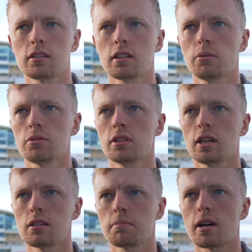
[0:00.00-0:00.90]
I think once it
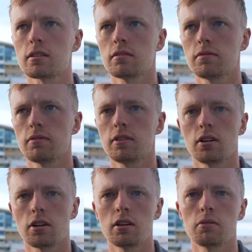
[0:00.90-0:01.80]
gets past the 15
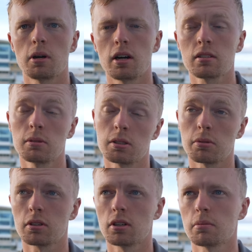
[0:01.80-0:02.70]
odd over mark, especially
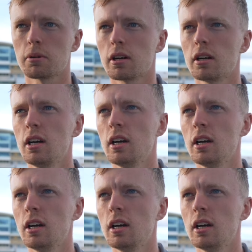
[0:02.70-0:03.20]
with the Kookaburra,